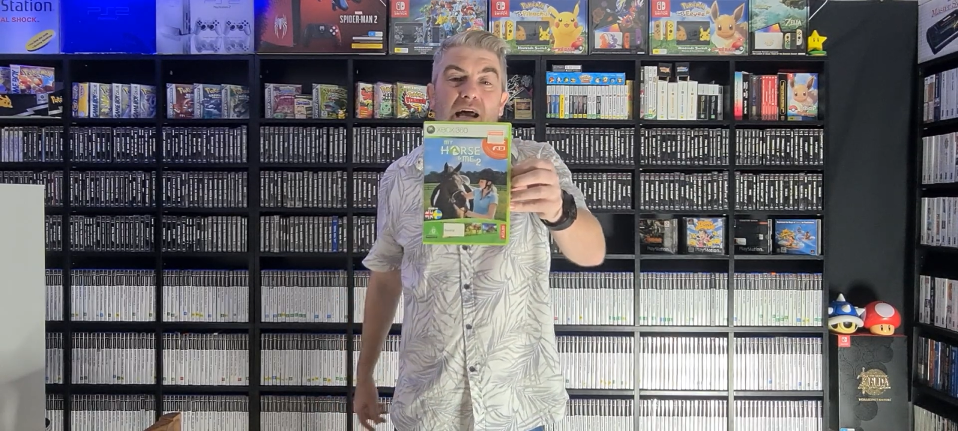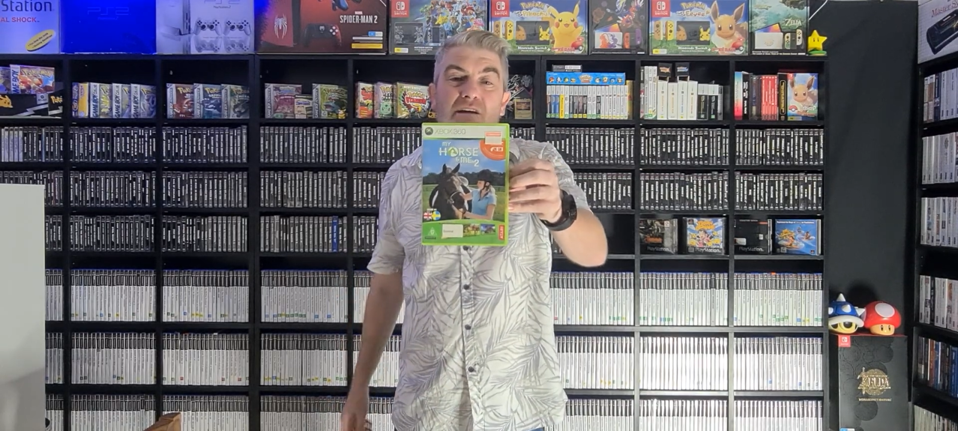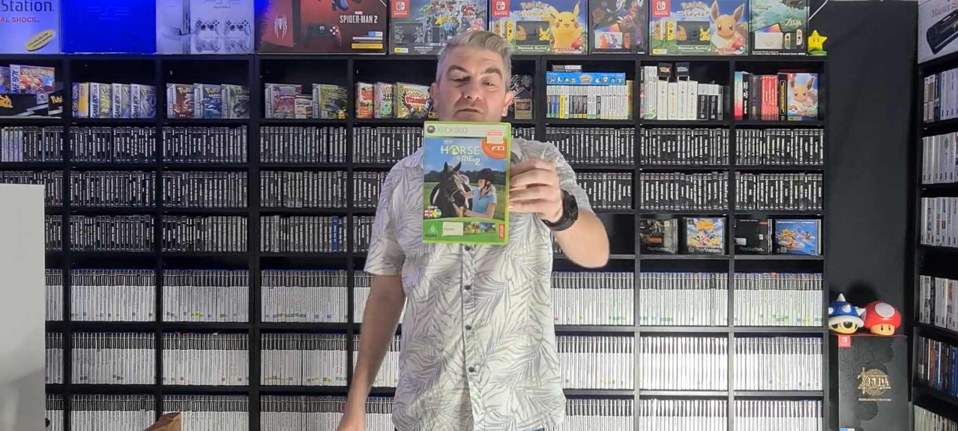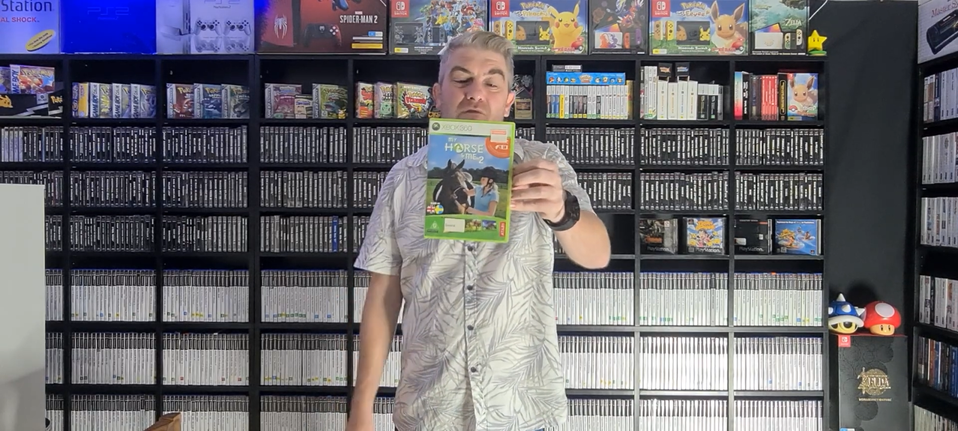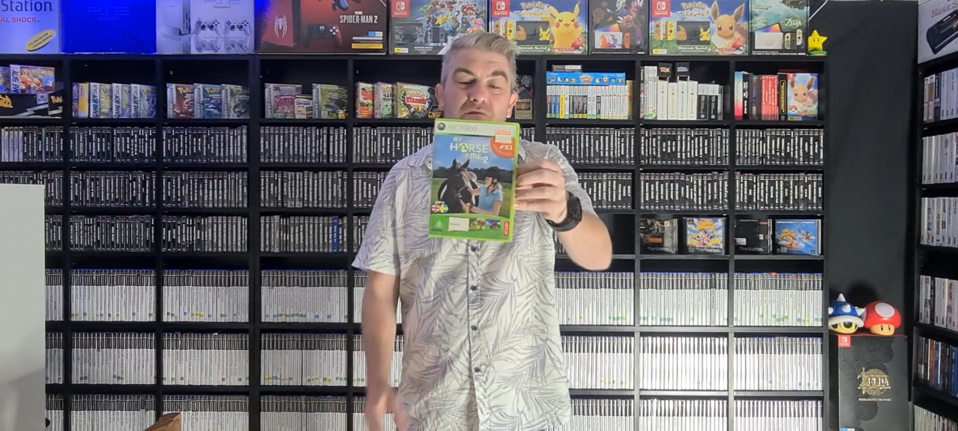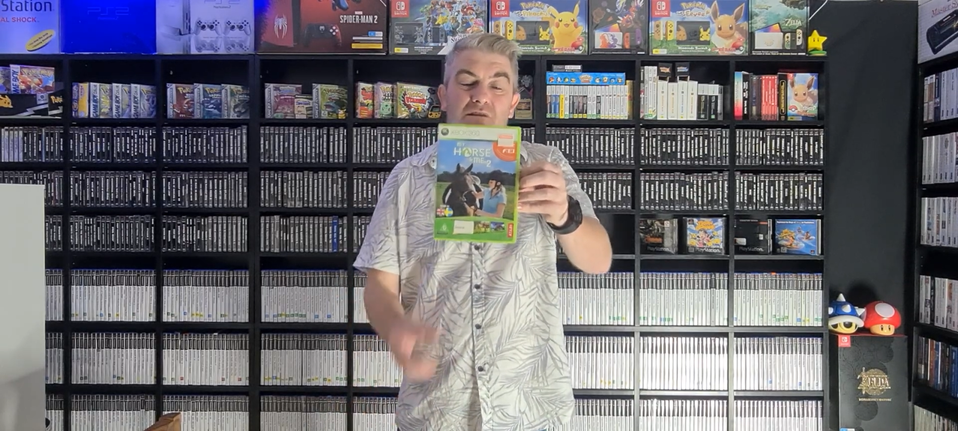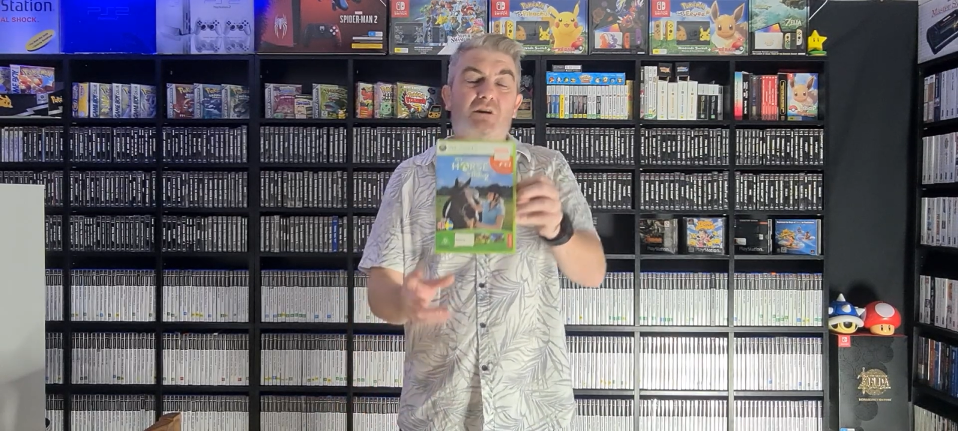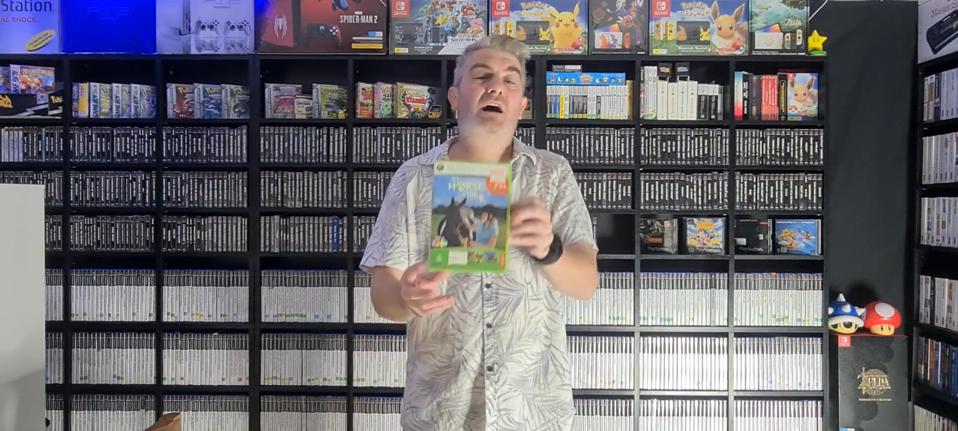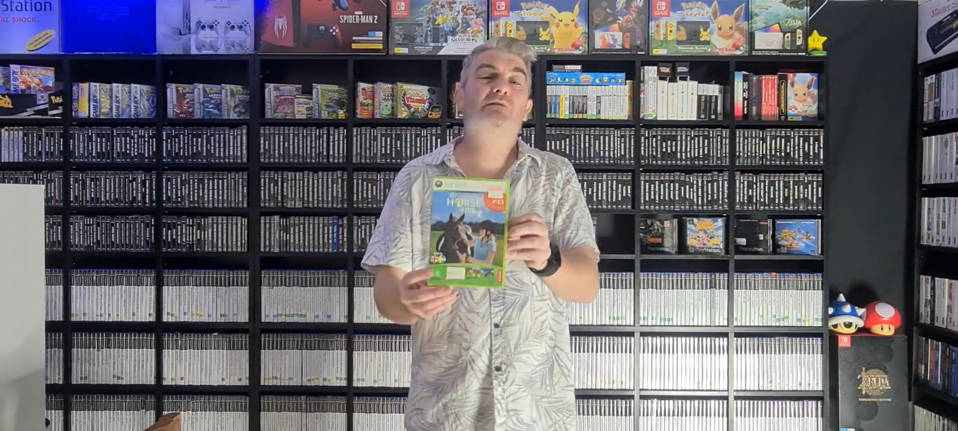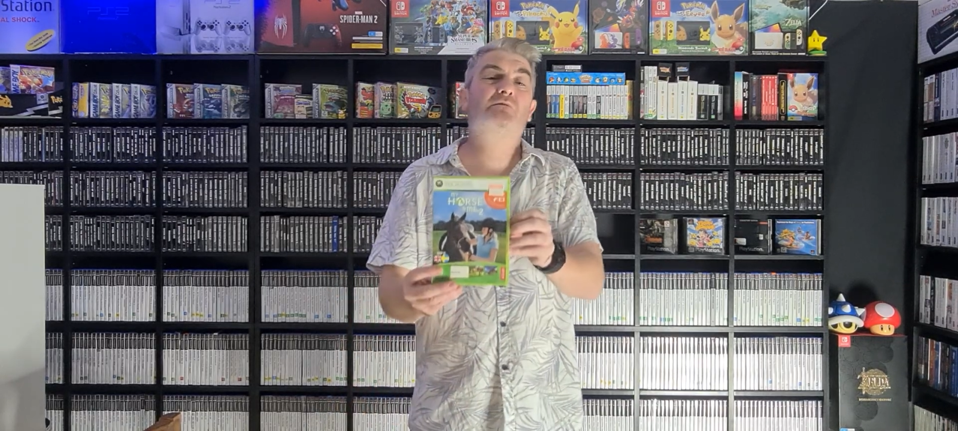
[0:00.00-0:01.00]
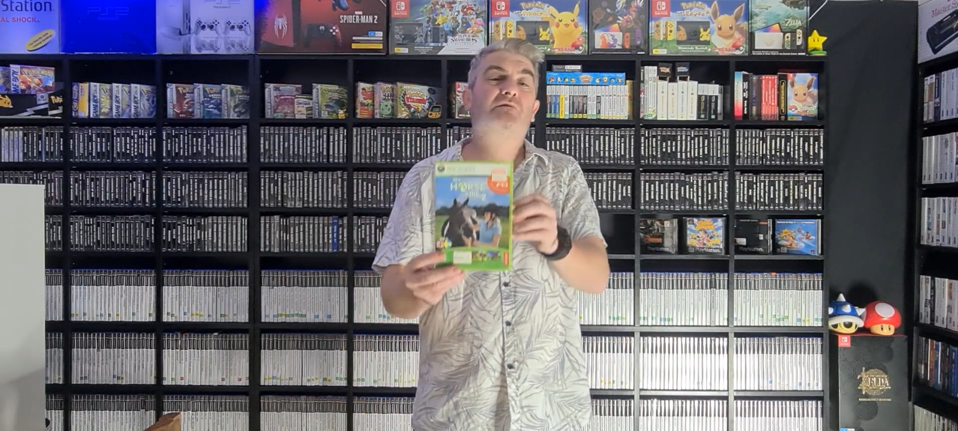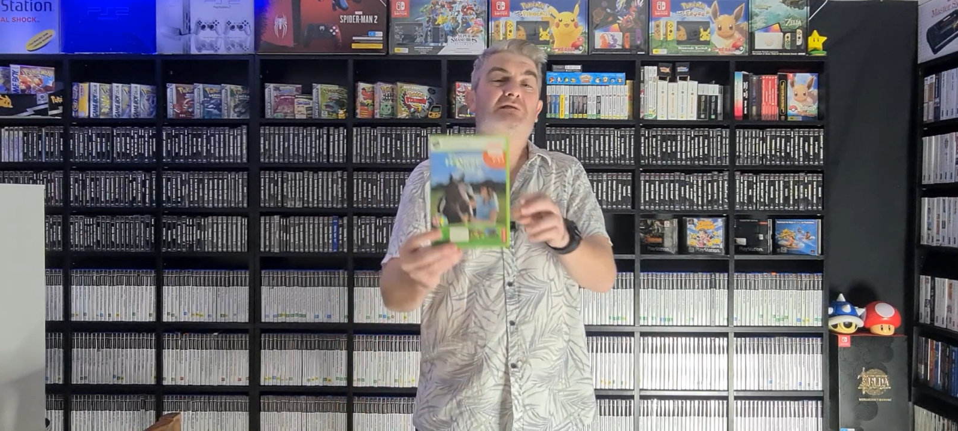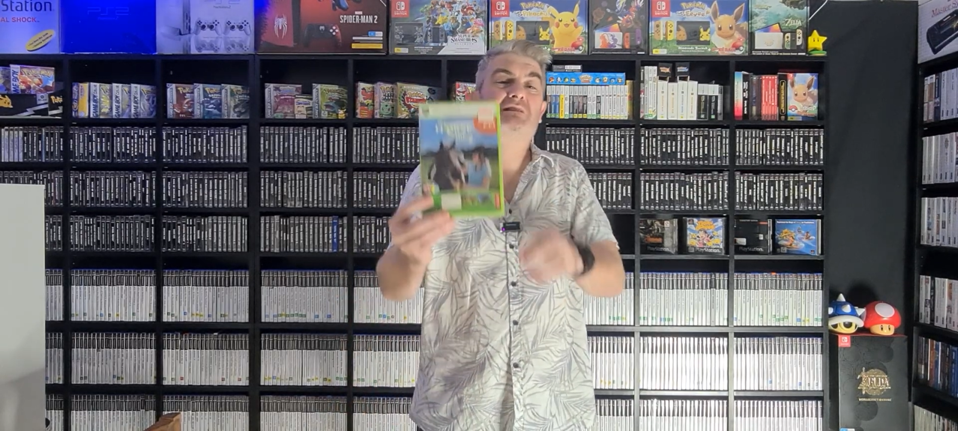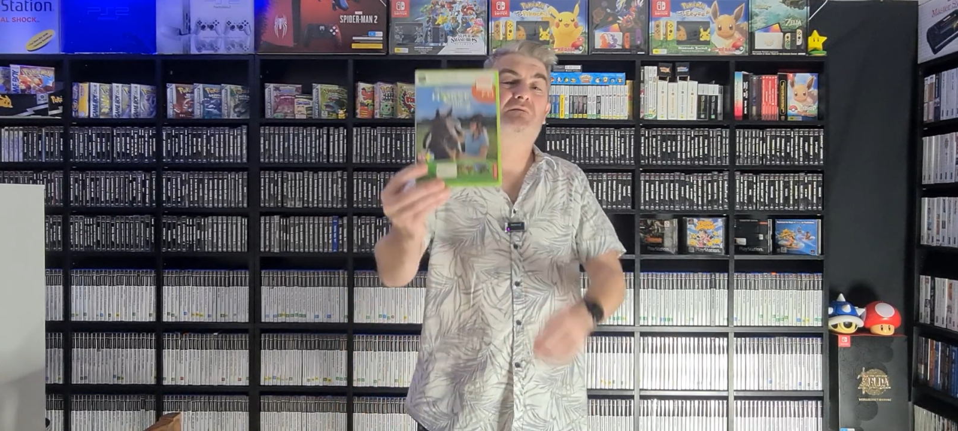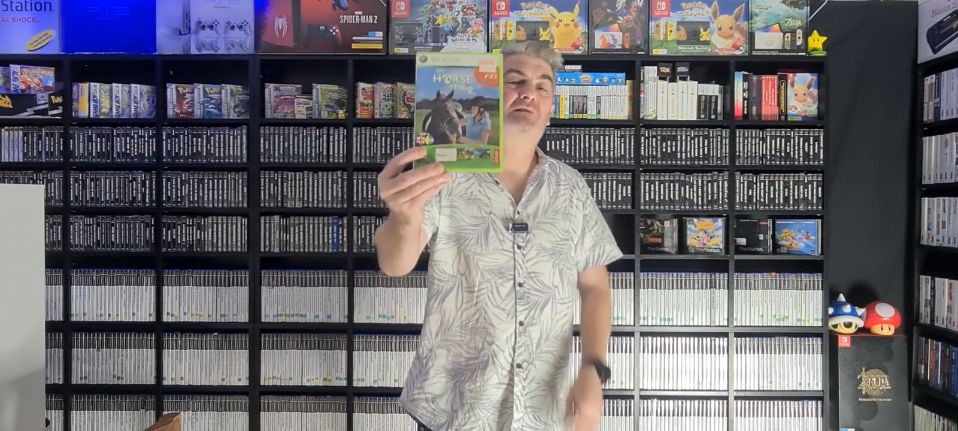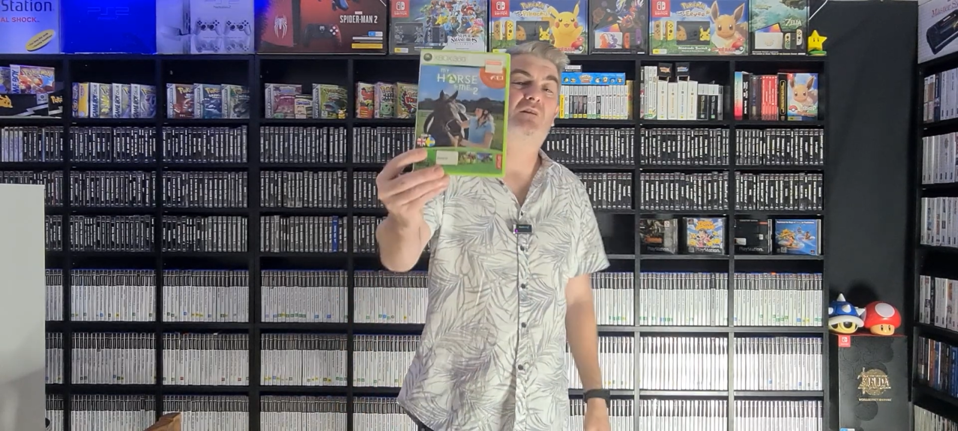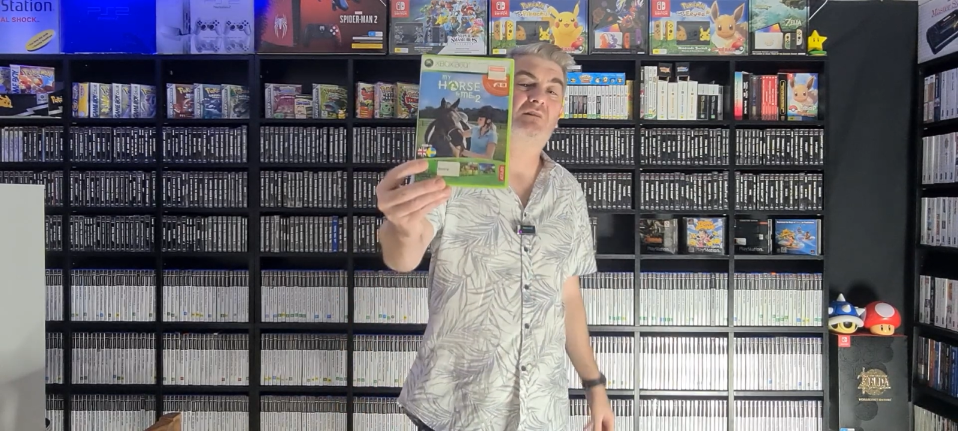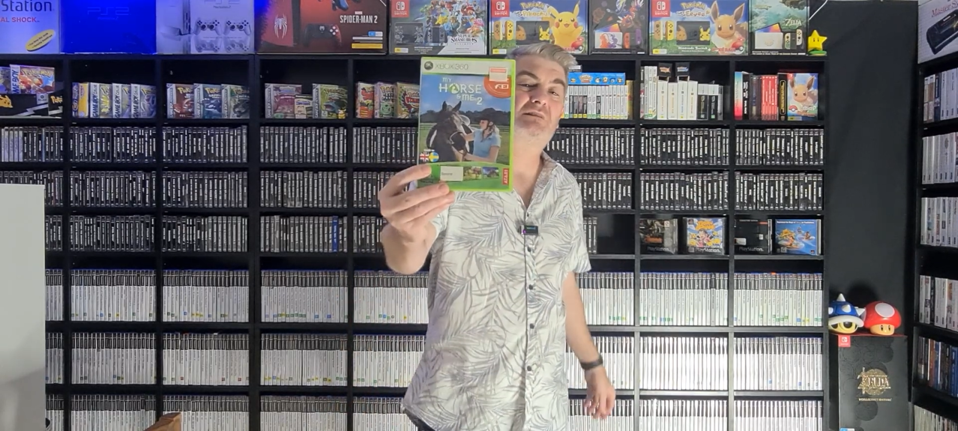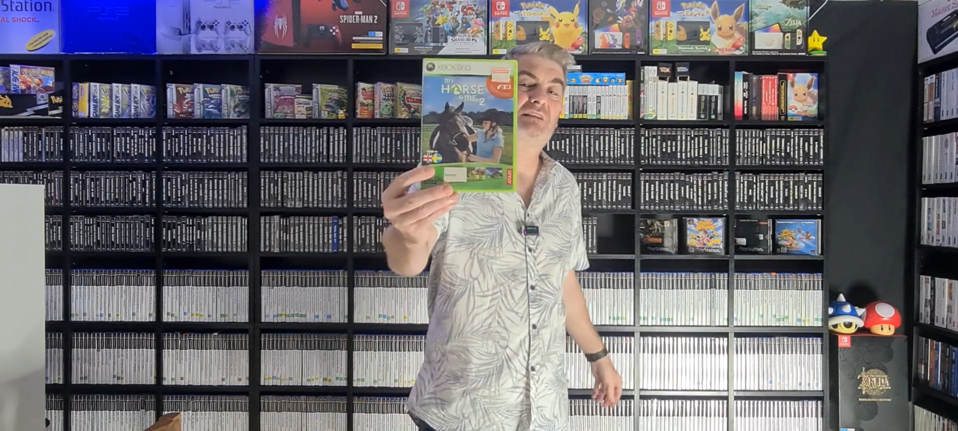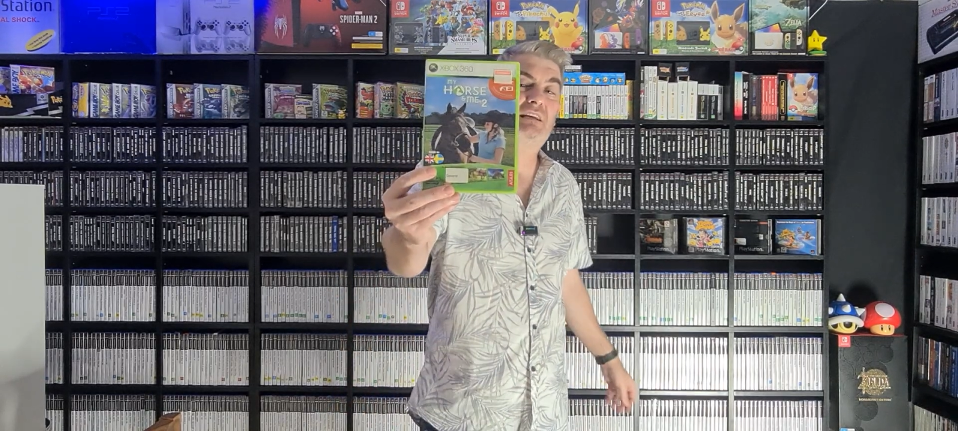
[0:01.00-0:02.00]
at 150. So
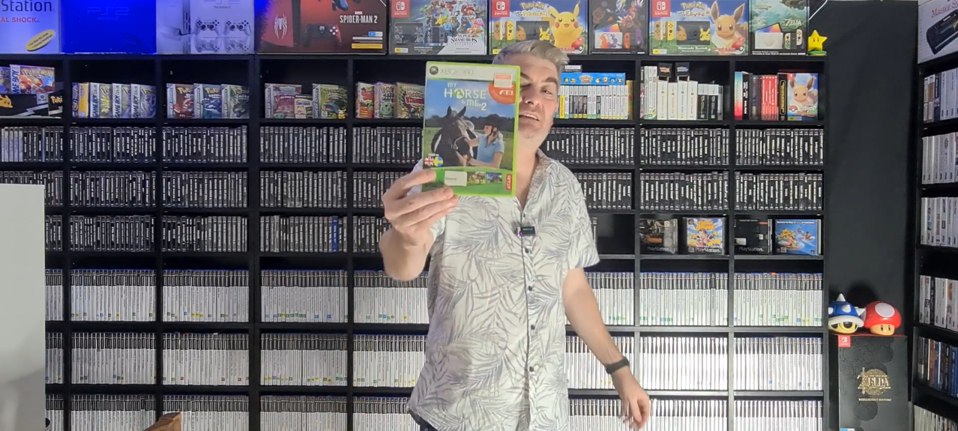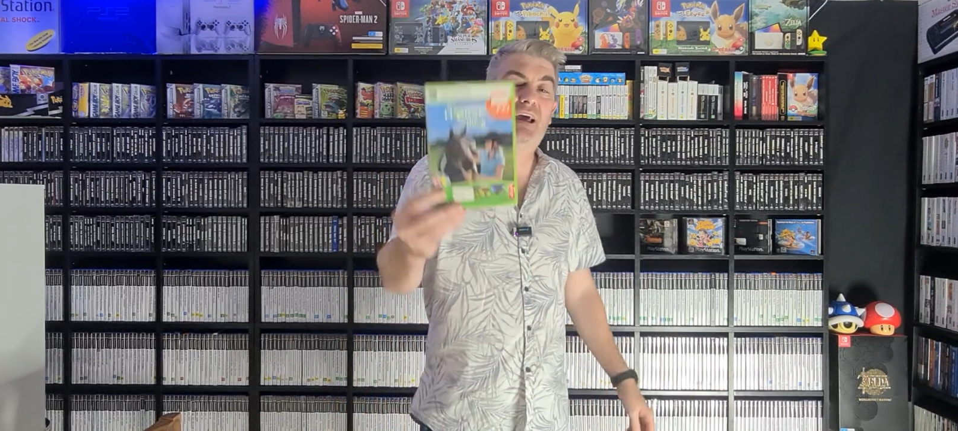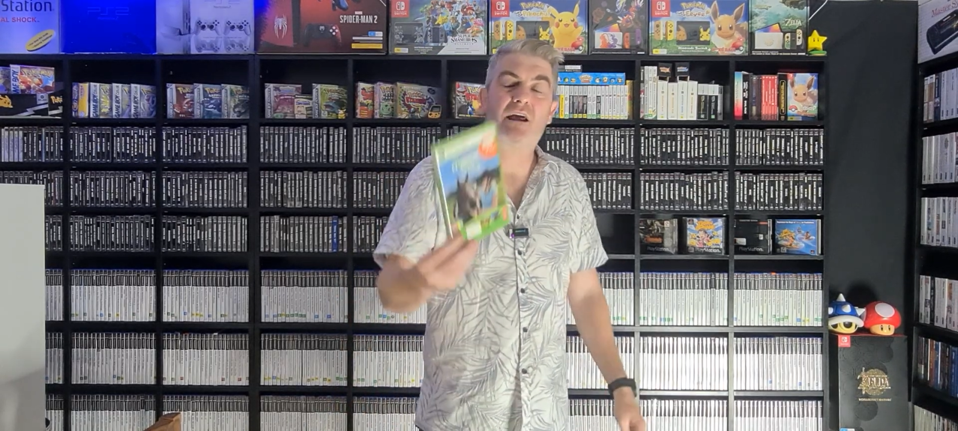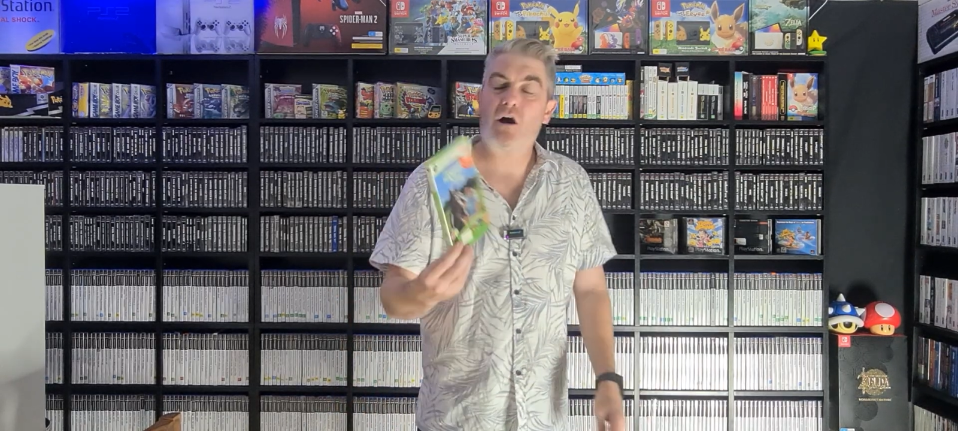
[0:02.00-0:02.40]
$157 to get that.